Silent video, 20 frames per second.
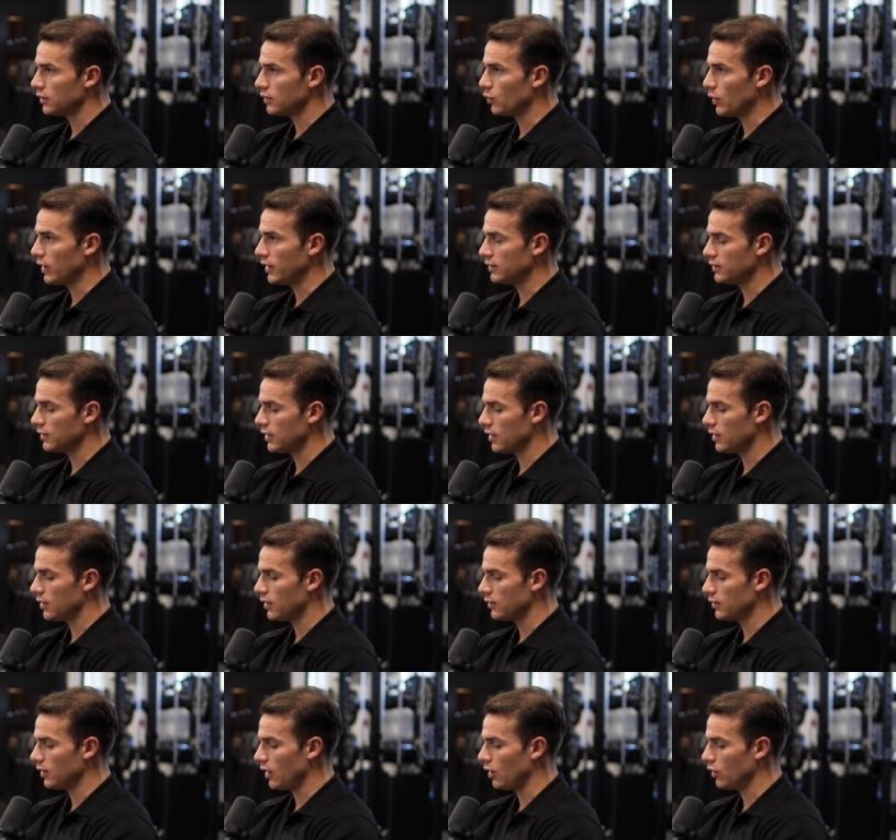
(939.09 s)
Where does
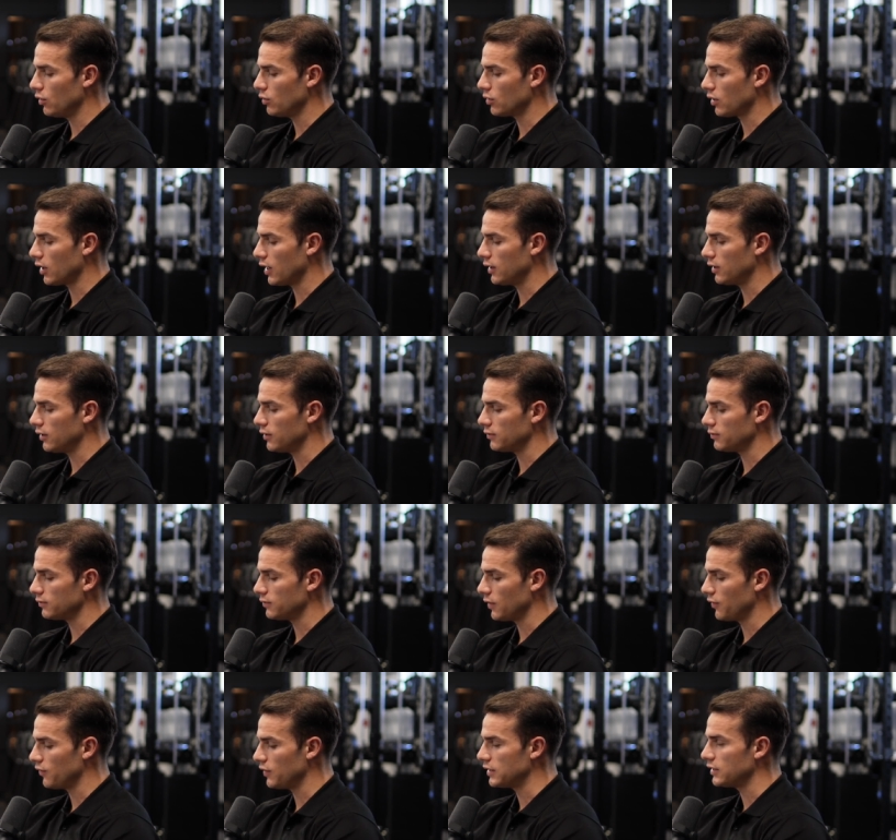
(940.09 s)
the whole kind of
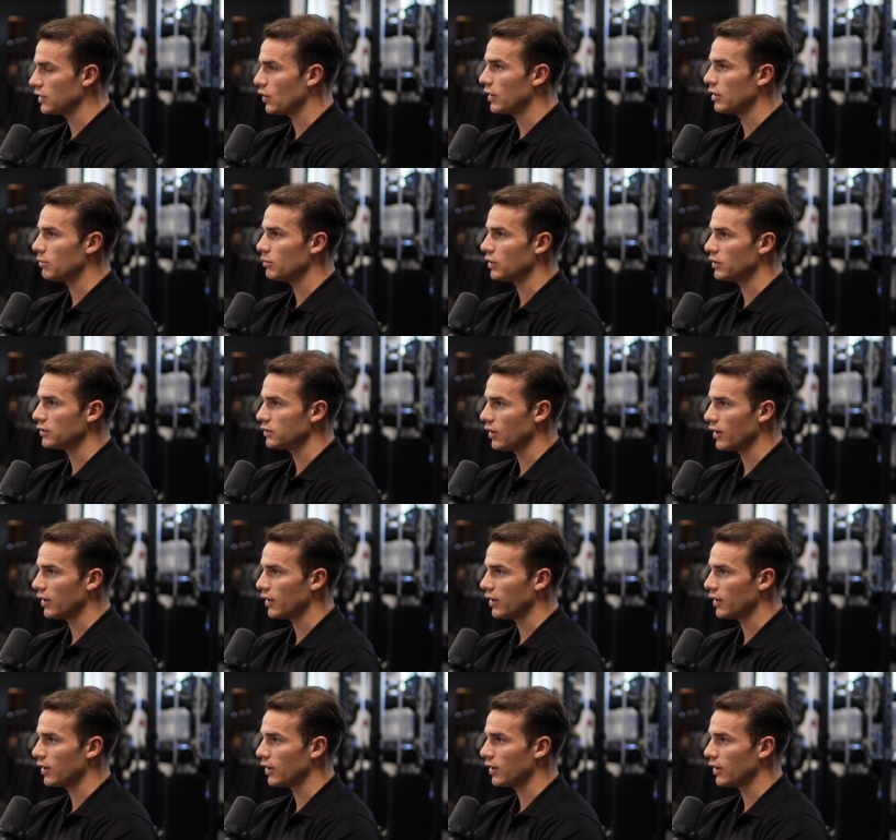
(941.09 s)
the physio element